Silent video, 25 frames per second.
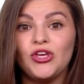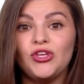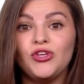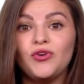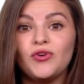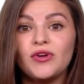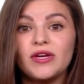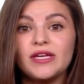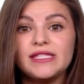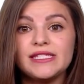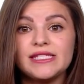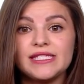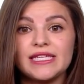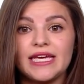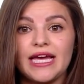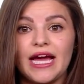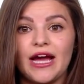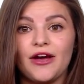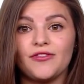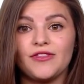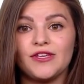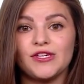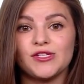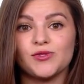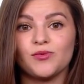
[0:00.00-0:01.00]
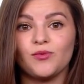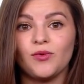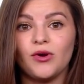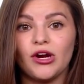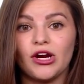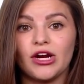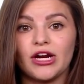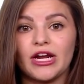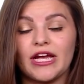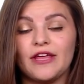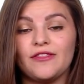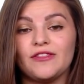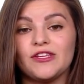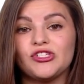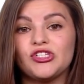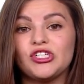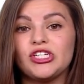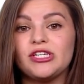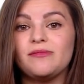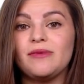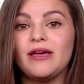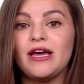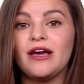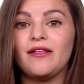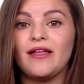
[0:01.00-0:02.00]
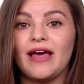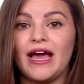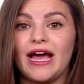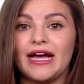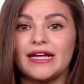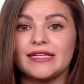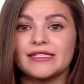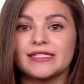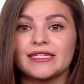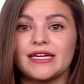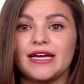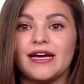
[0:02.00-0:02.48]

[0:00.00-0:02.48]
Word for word: You can see how these work in the Gmail Ads